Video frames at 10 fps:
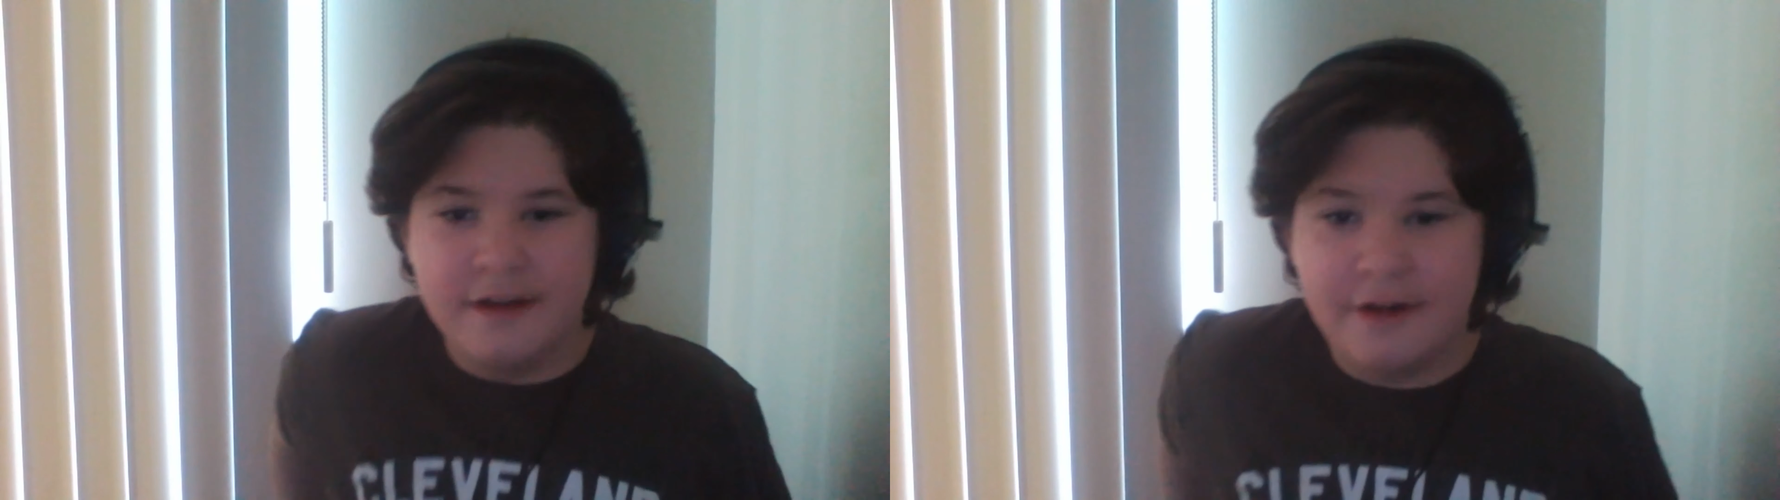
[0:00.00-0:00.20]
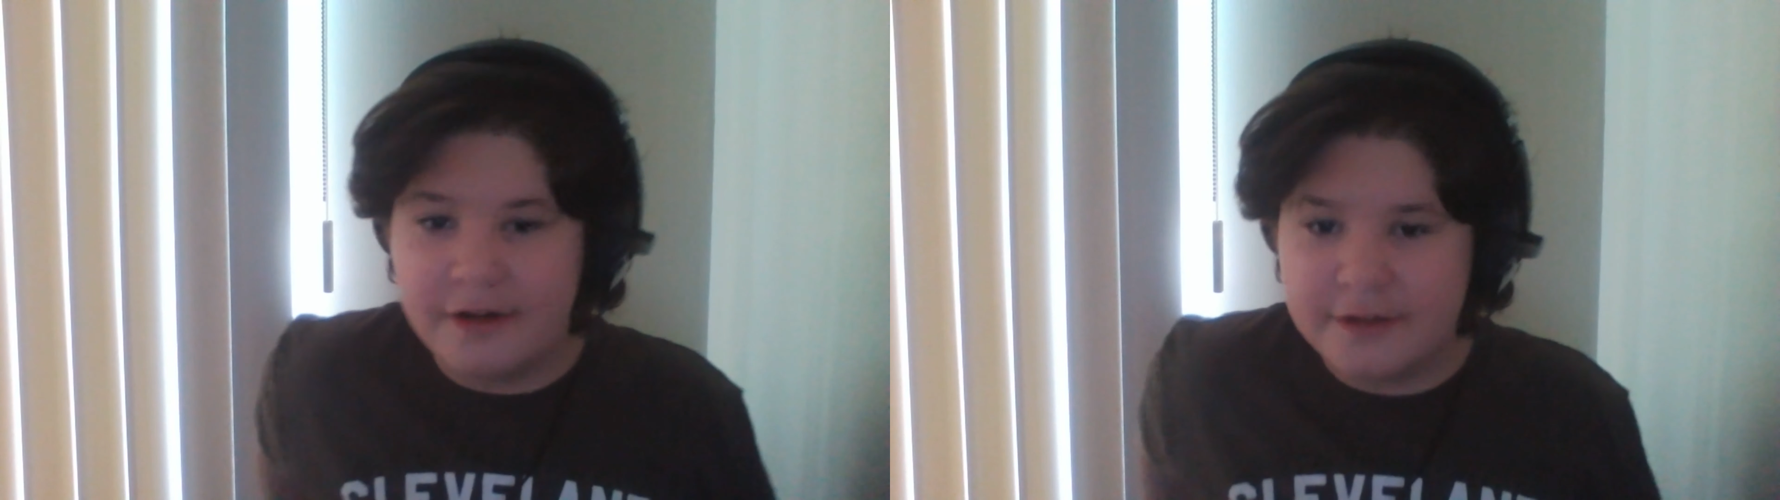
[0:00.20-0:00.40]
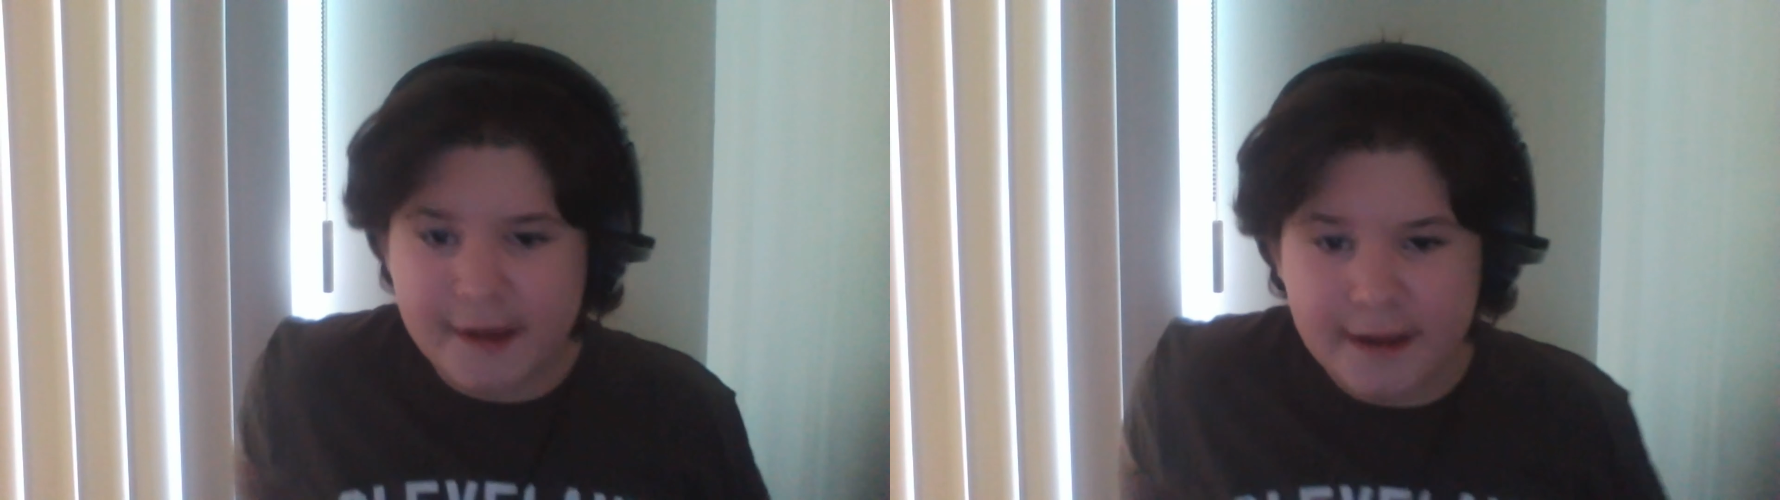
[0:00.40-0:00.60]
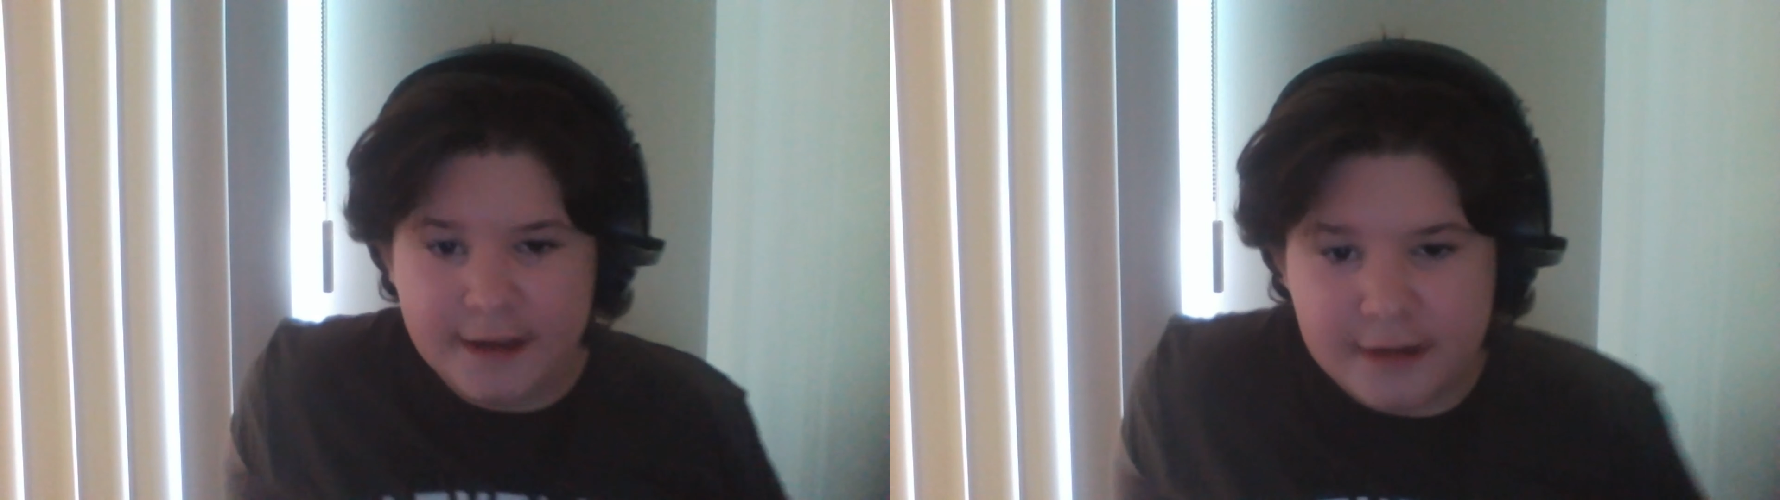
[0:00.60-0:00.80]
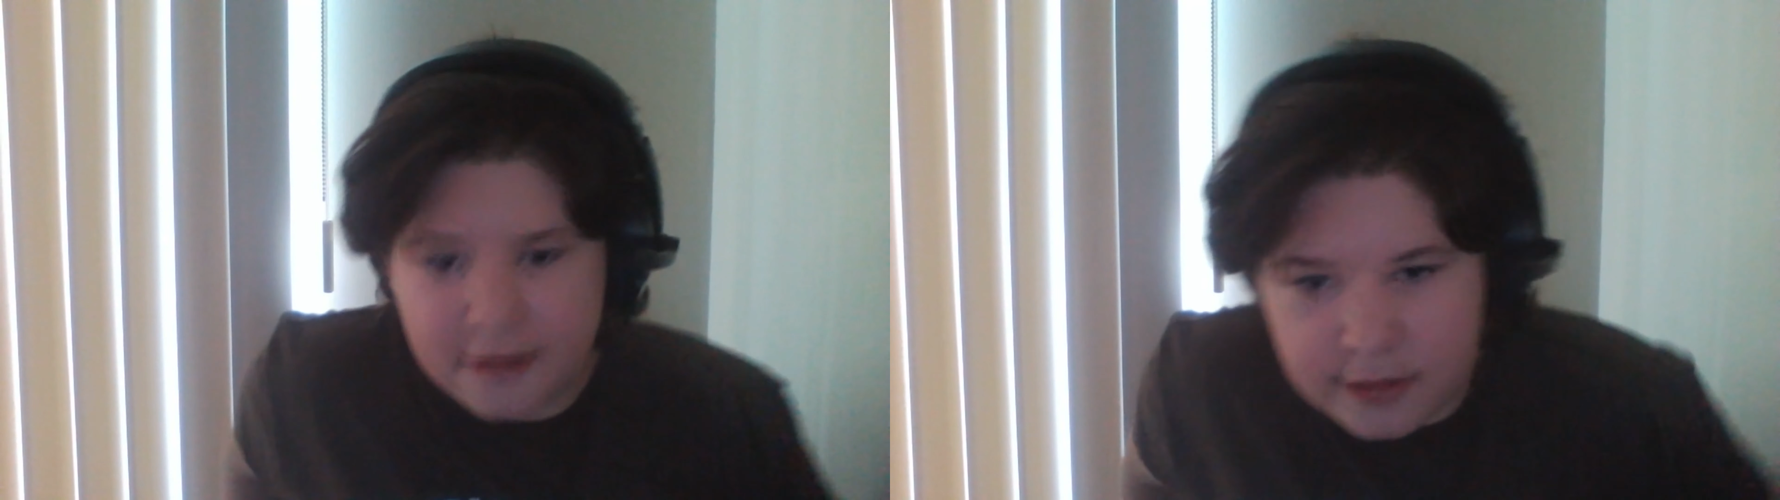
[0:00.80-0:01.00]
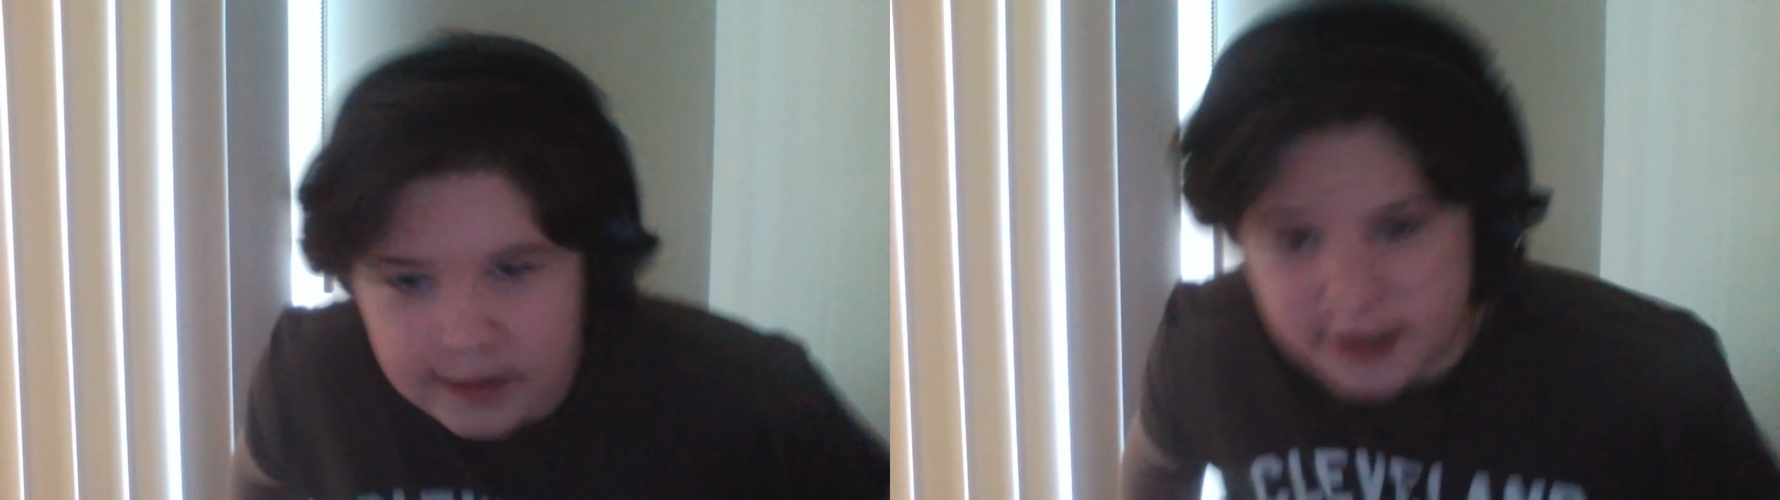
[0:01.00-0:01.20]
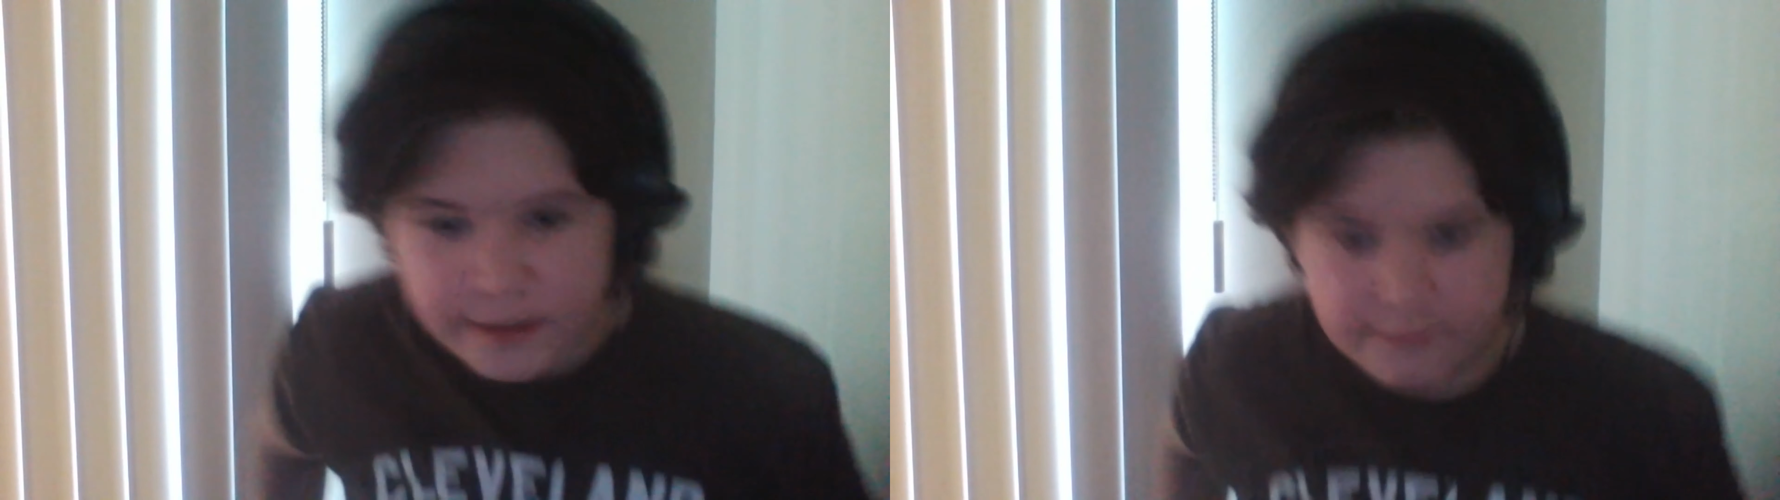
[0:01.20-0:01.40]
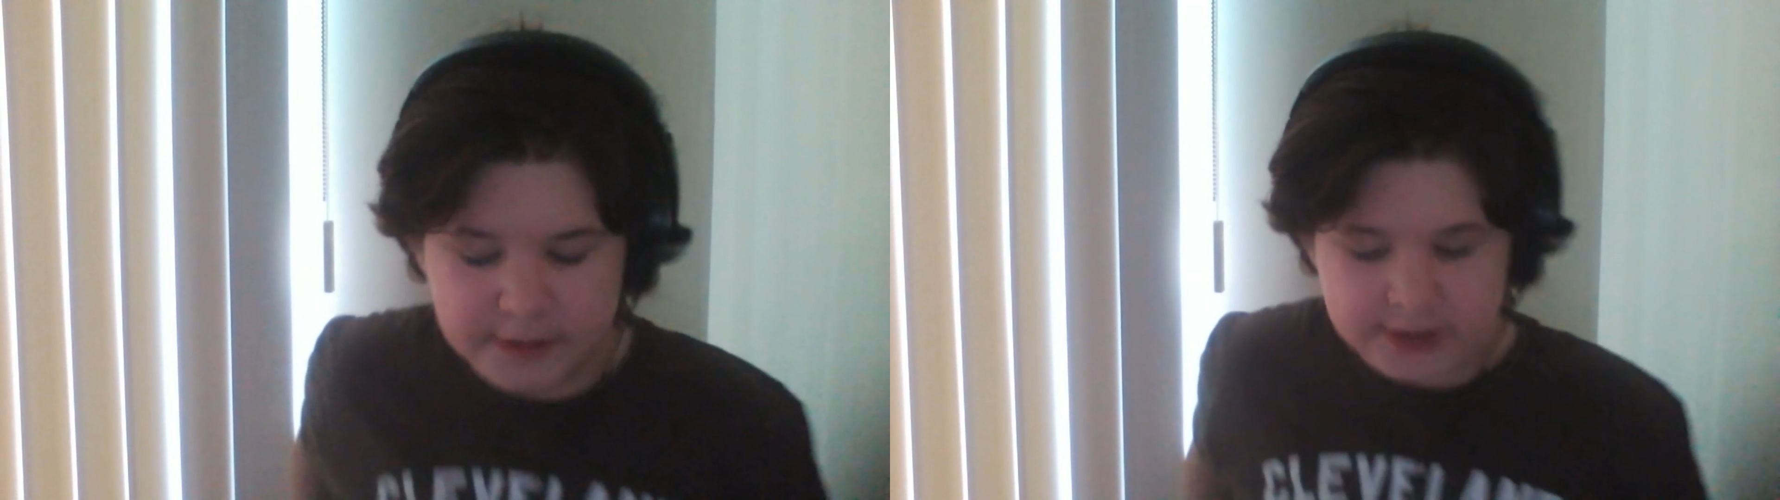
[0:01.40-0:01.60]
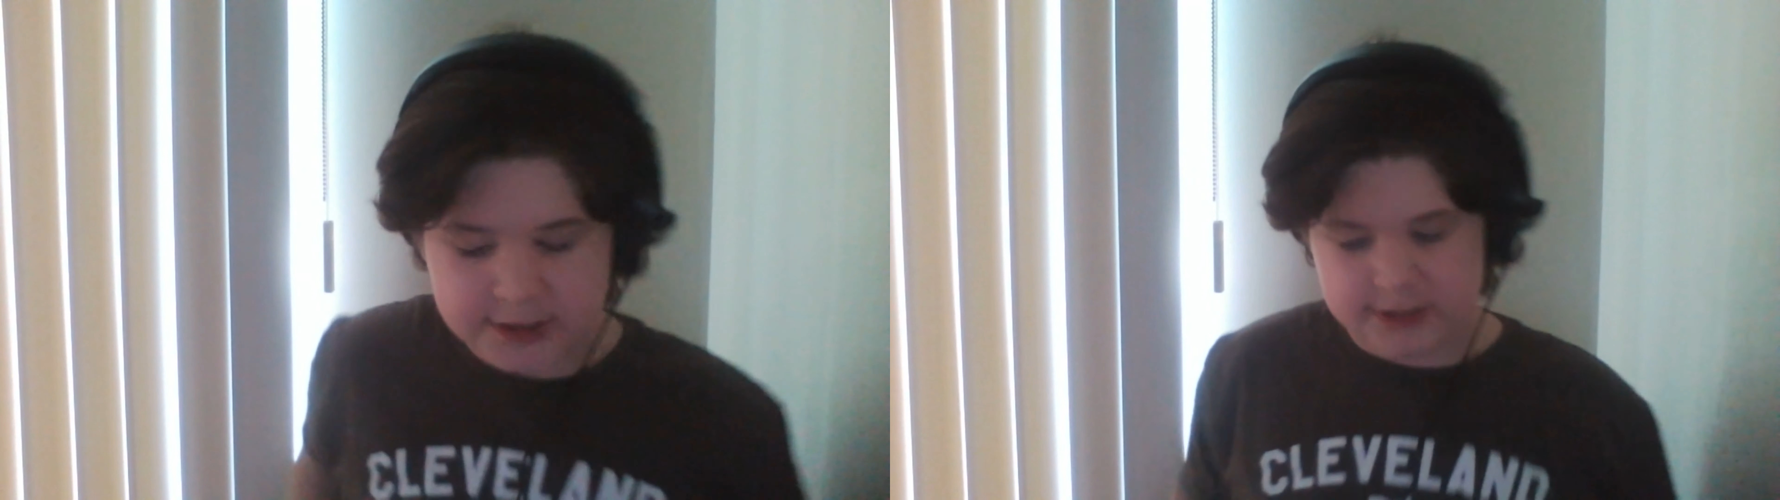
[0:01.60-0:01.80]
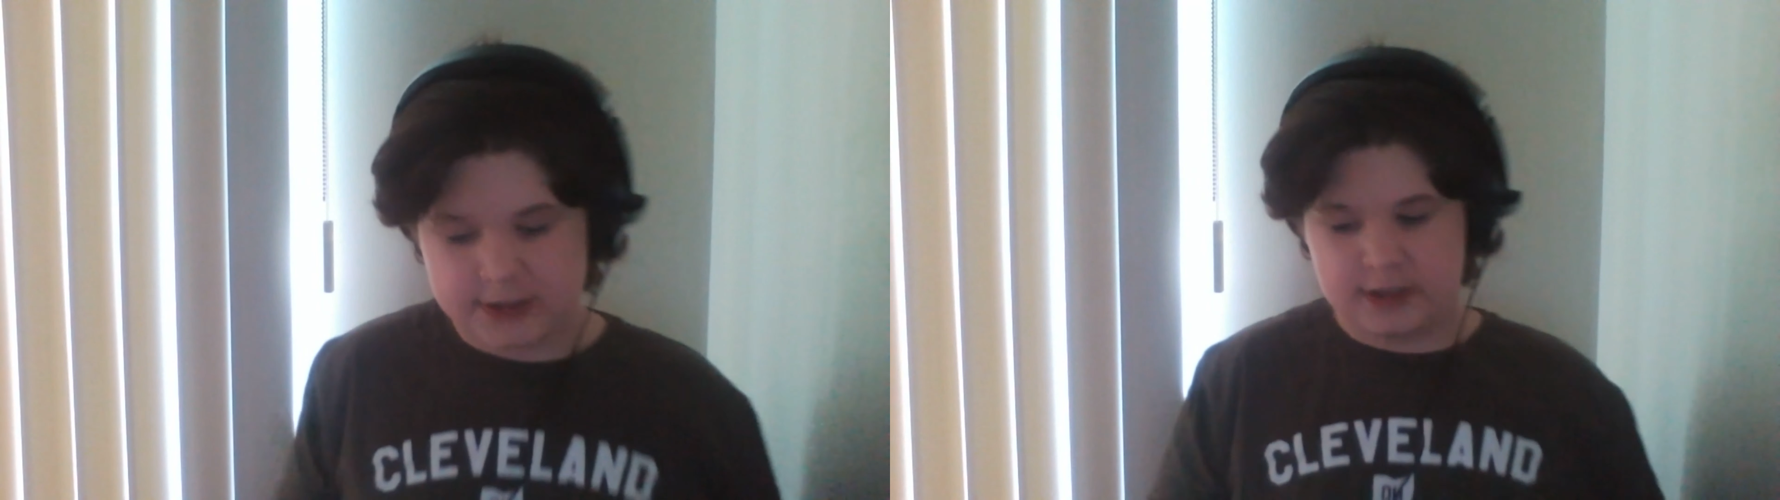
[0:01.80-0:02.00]
all tie-ins, even the
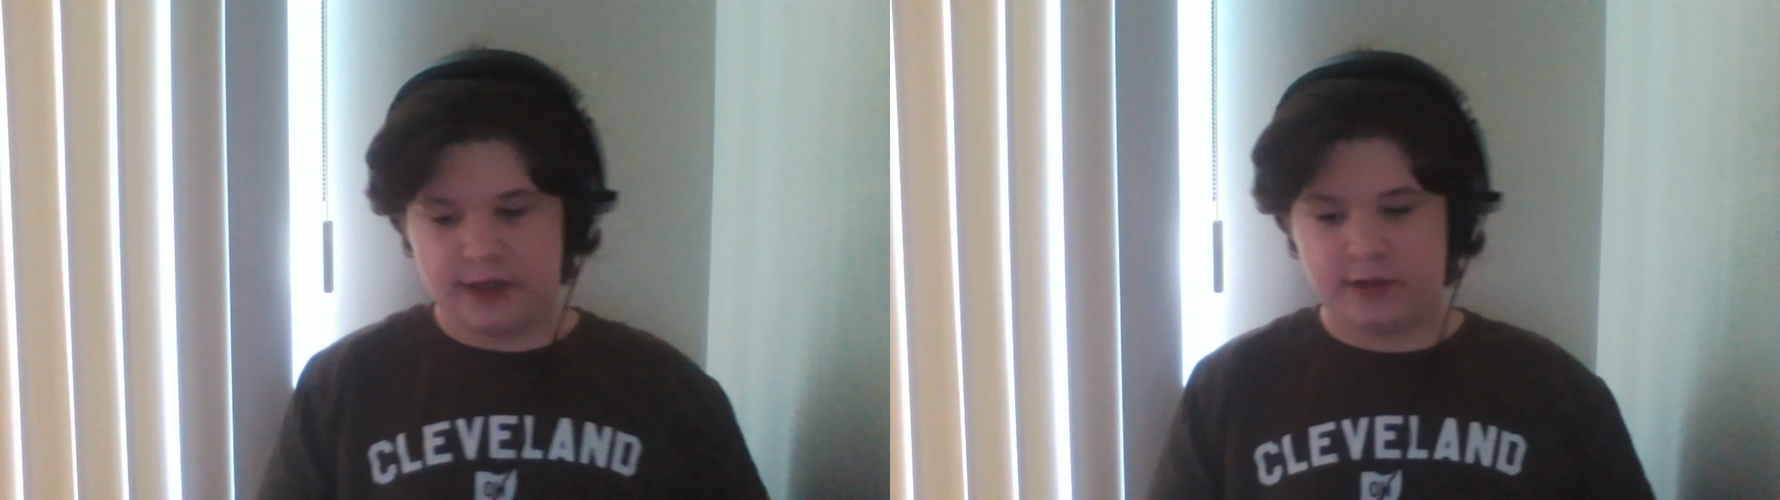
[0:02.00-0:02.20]
Justice League.